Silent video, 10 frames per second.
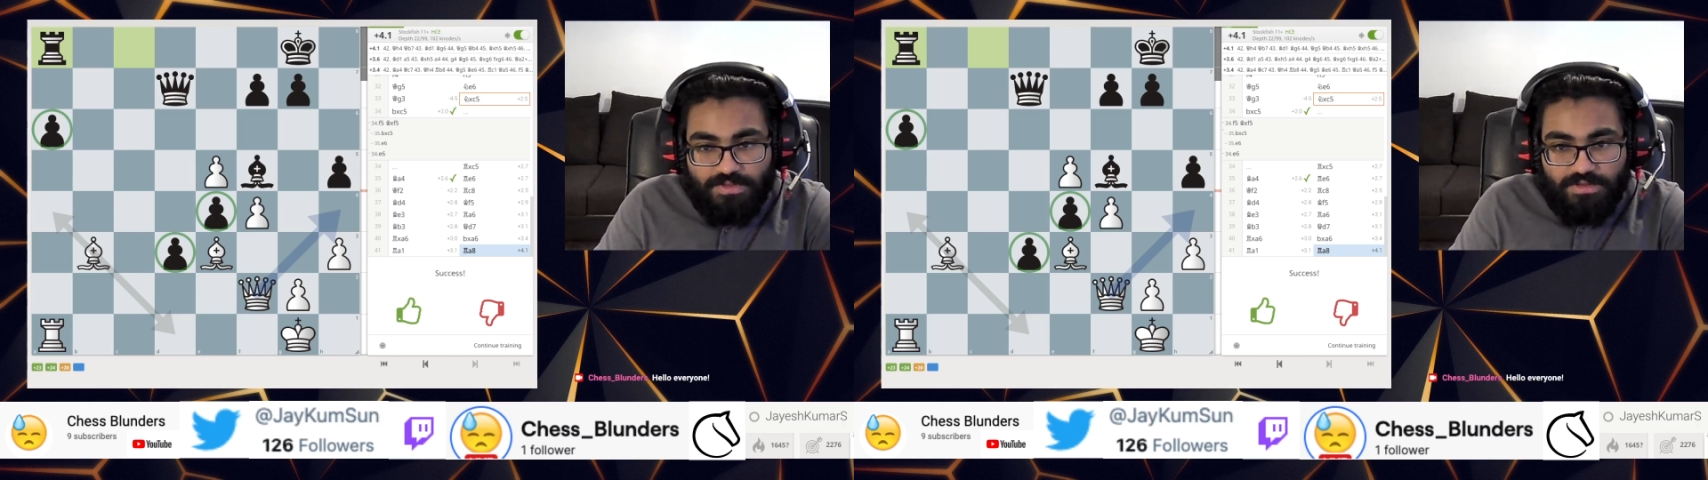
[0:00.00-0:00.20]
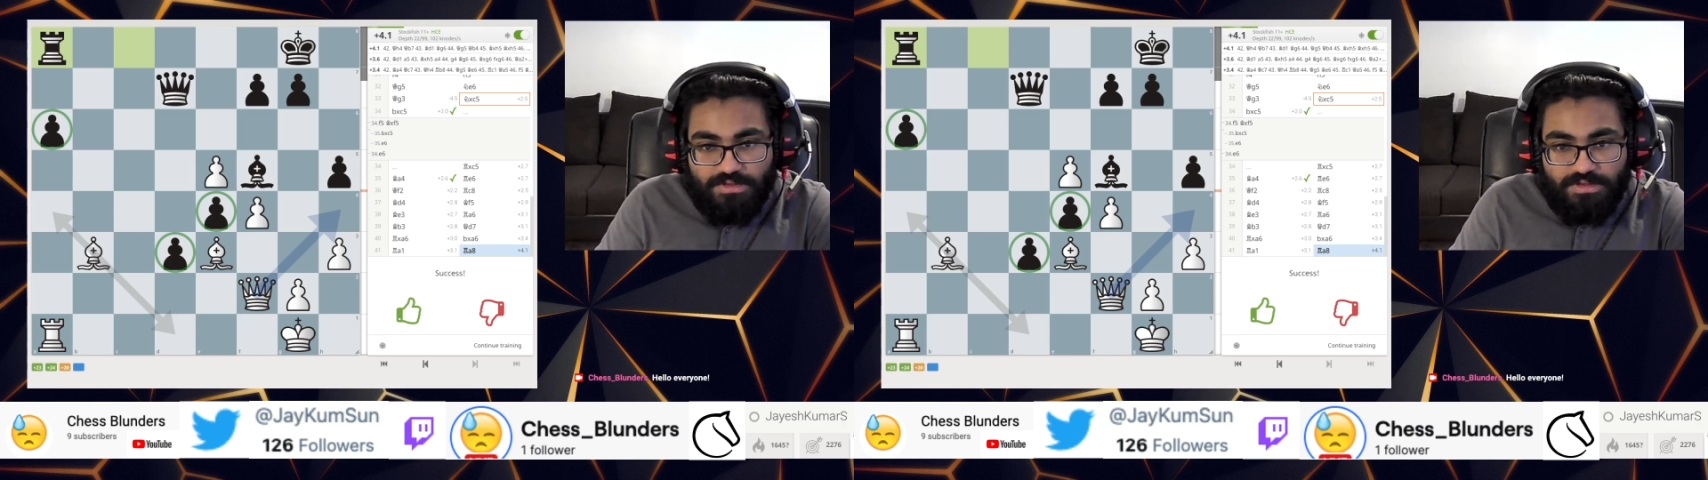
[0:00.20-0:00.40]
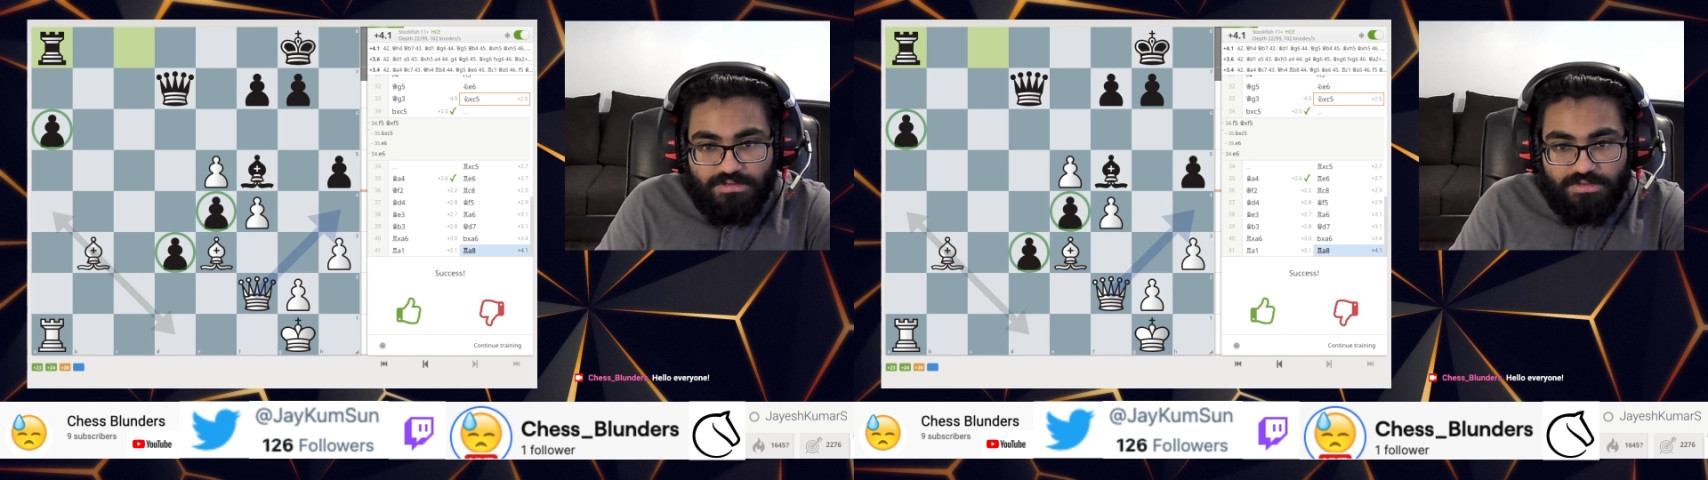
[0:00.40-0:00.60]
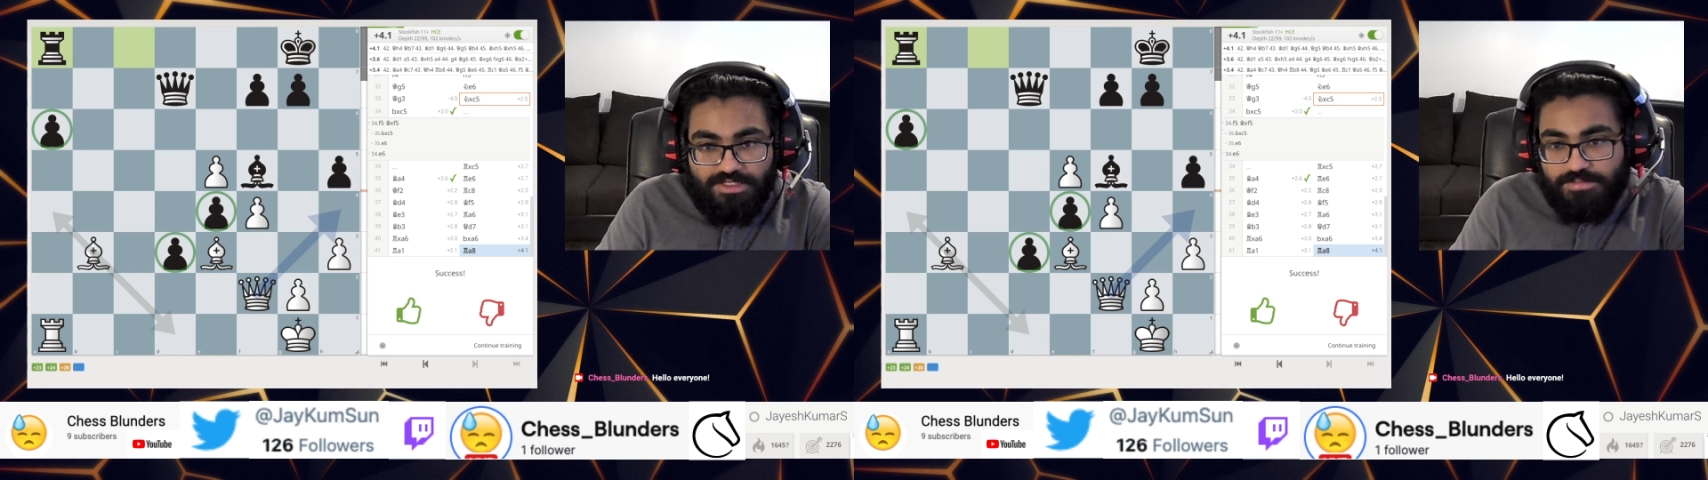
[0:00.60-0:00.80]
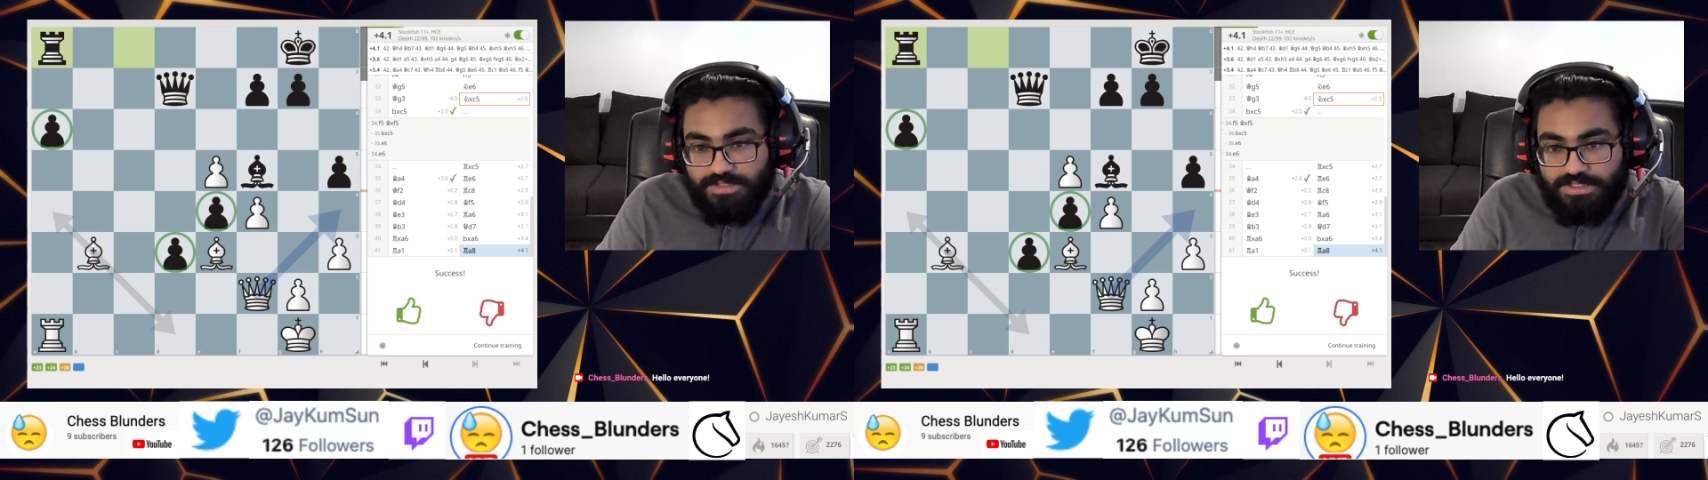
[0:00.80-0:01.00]
It
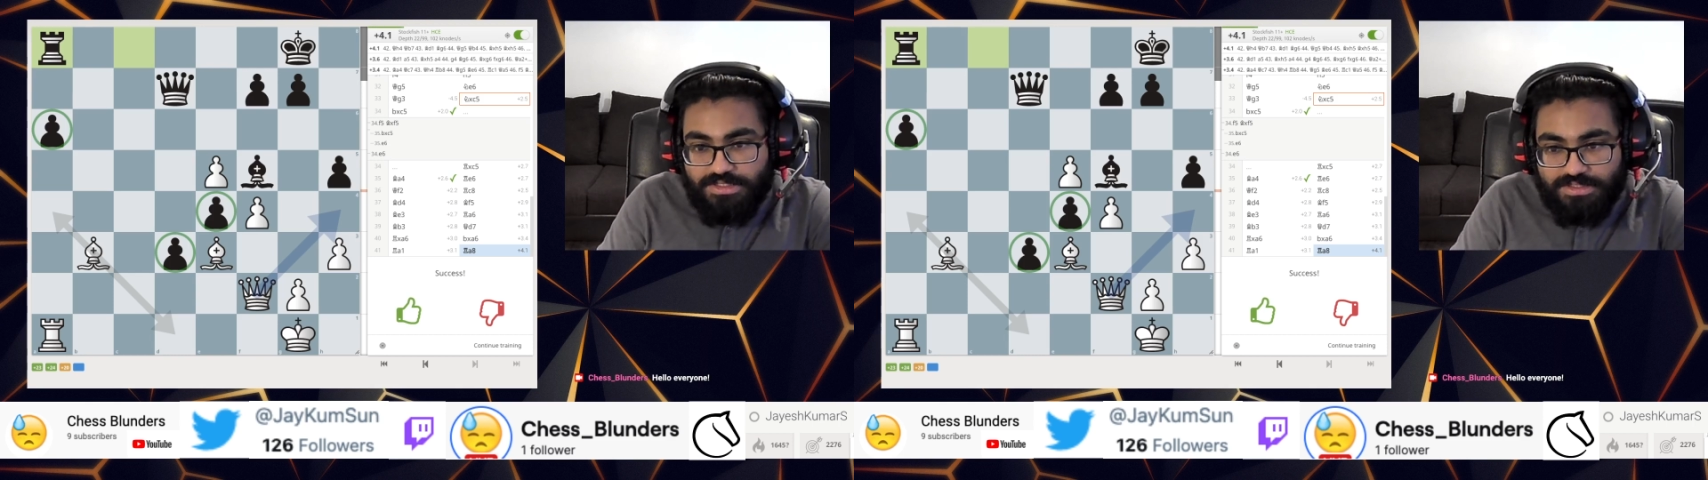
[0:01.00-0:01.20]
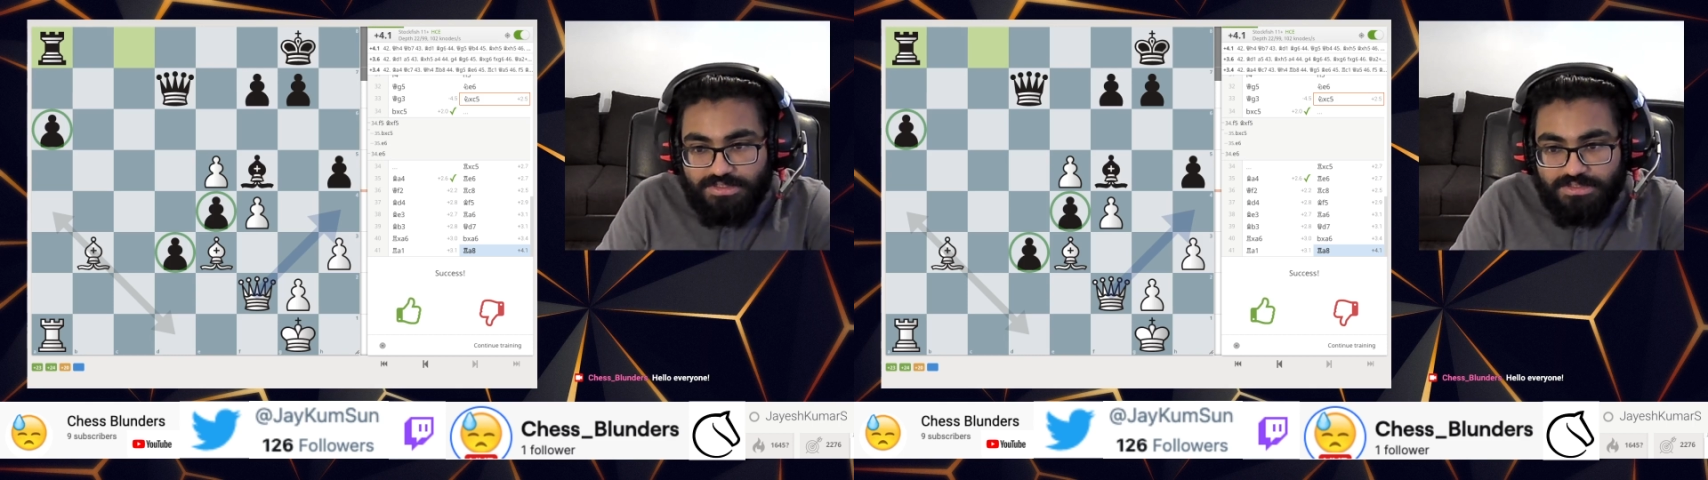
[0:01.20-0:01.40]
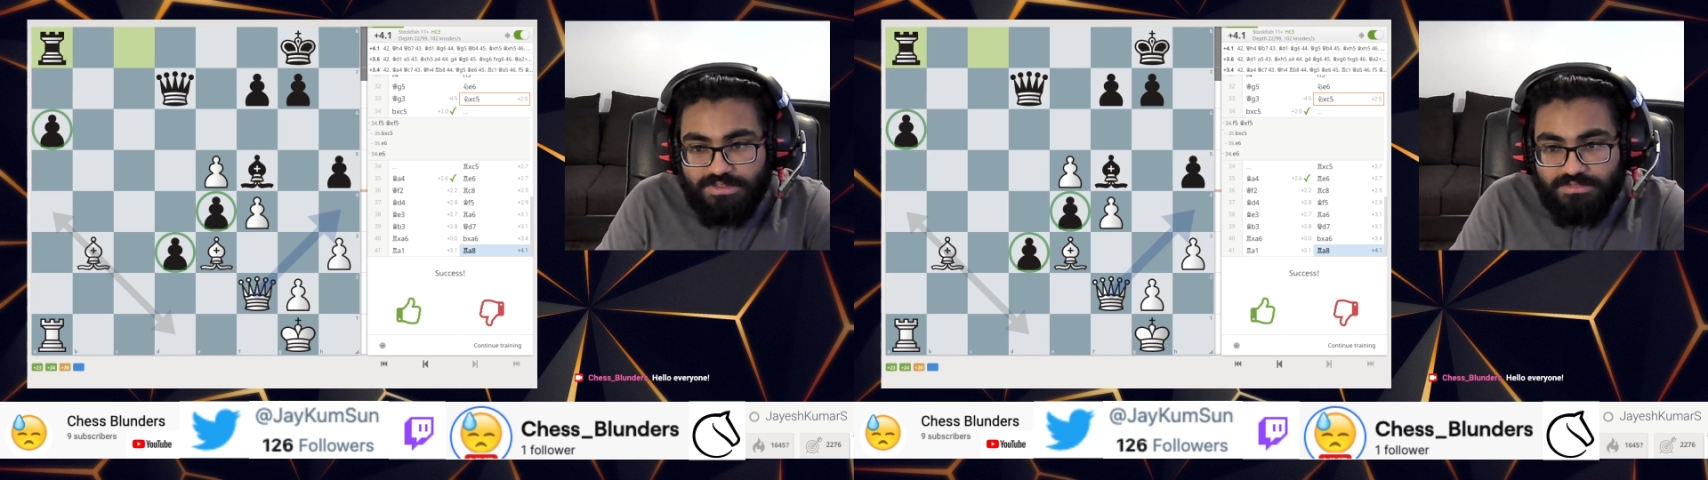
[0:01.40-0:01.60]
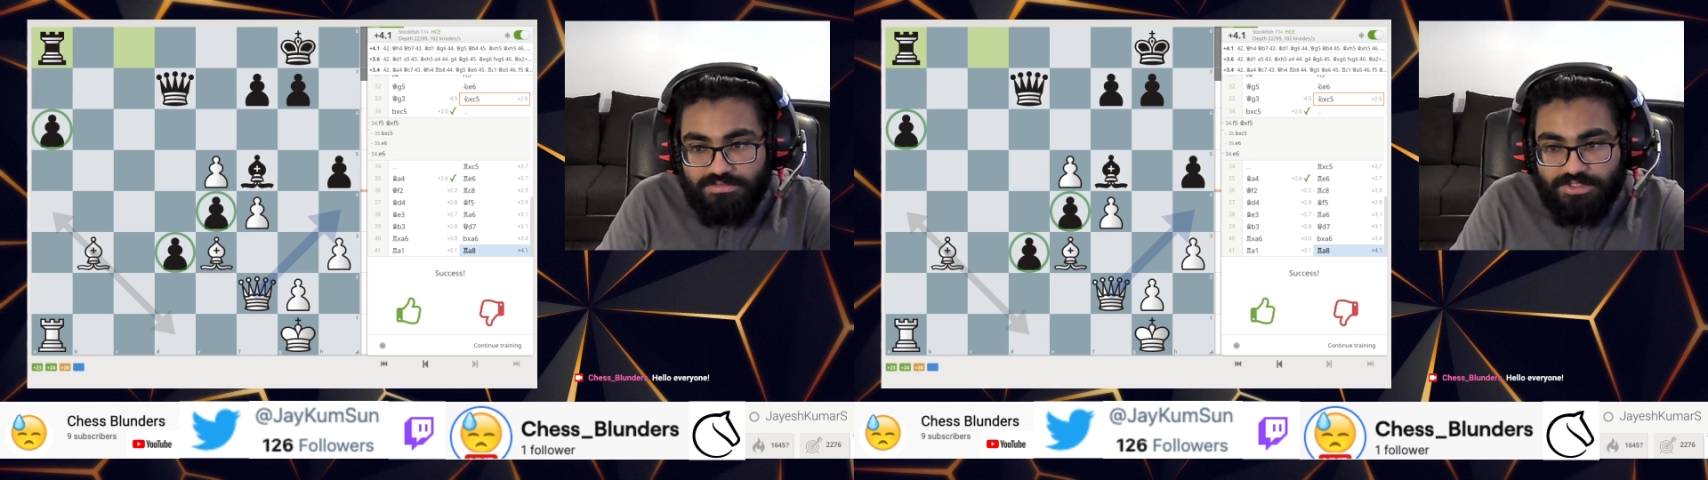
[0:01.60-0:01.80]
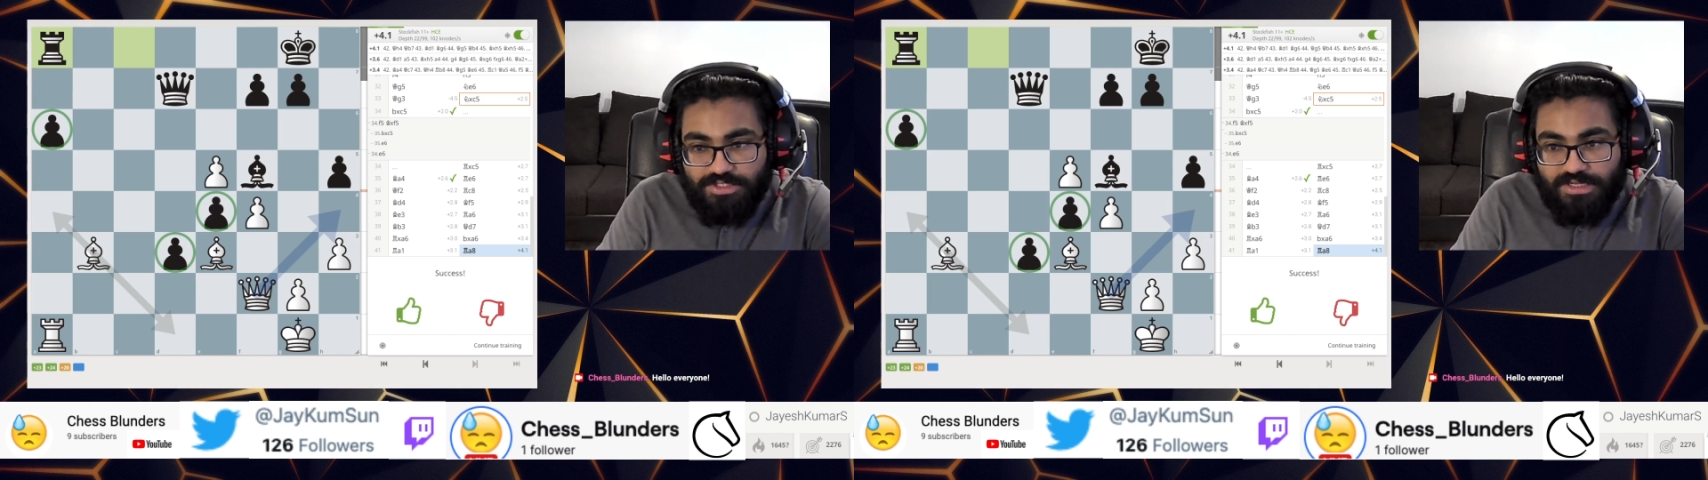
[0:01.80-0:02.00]
depends. So